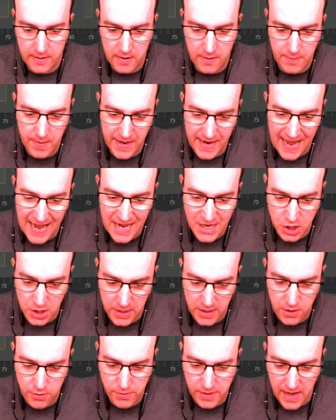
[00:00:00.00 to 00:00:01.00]
And
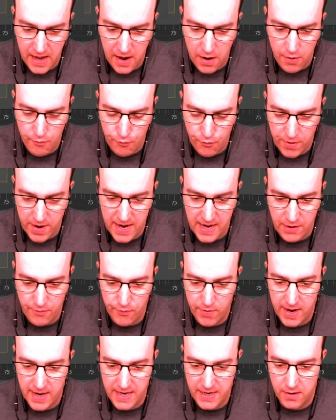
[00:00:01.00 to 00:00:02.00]
actually you get a really,
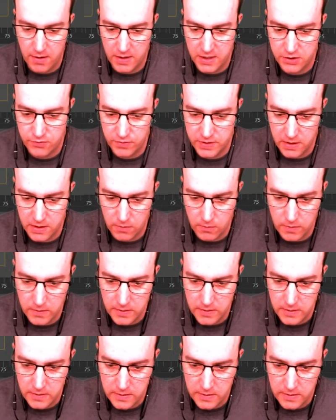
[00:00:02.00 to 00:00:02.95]
really nice result.